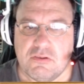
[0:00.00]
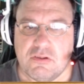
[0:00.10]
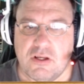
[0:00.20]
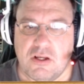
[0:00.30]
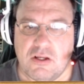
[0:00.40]

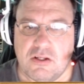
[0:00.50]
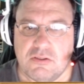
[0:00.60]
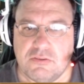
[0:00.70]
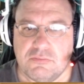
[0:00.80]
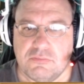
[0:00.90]

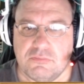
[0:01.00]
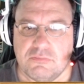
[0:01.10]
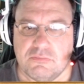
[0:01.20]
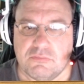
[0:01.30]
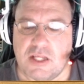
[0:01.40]
uh,
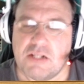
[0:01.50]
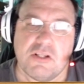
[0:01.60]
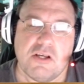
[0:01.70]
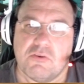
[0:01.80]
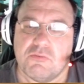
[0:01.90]
I don't
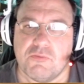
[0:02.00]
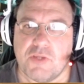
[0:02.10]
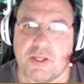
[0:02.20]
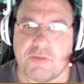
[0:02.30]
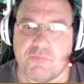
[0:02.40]
know,
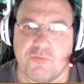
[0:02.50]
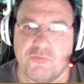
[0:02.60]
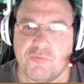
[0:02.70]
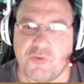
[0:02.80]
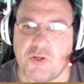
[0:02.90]
like
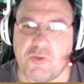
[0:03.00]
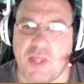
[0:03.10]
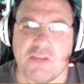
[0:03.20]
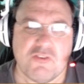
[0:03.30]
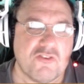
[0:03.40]
funnel.
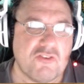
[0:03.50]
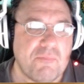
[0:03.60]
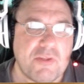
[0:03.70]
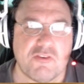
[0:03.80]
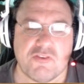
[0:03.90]
It just
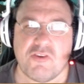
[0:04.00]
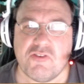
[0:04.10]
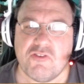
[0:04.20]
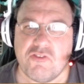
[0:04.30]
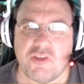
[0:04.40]
something just doesn't
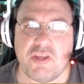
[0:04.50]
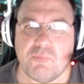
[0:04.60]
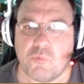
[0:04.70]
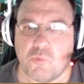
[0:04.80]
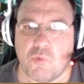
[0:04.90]

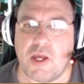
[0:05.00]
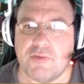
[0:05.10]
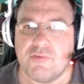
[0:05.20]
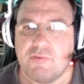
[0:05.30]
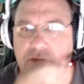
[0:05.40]
seem right.